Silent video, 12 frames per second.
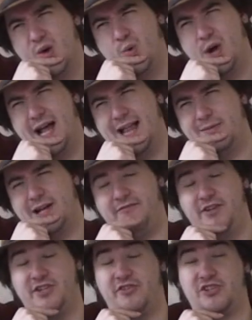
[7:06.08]
Well,
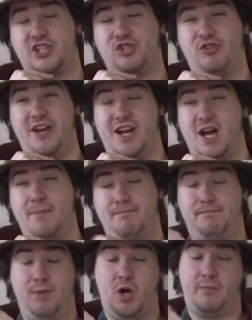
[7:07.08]
whenever he's on screen,
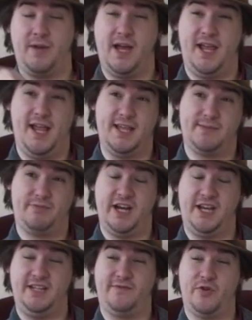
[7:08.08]
I block my ears and
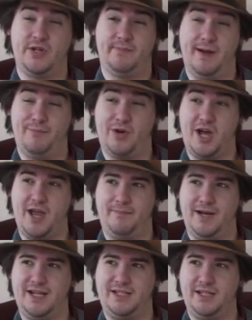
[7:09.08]
pretend he's voiced by
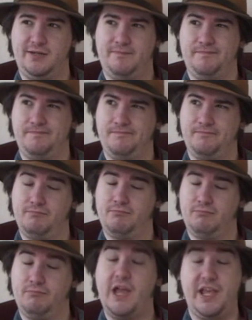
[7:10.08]
Brian Blessed.
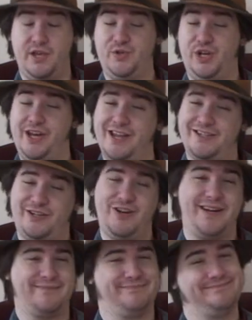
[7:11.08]
That usually does the
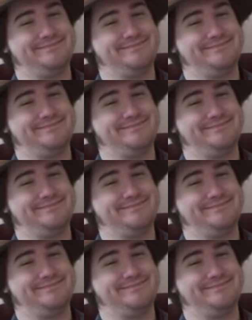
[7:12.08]
trick.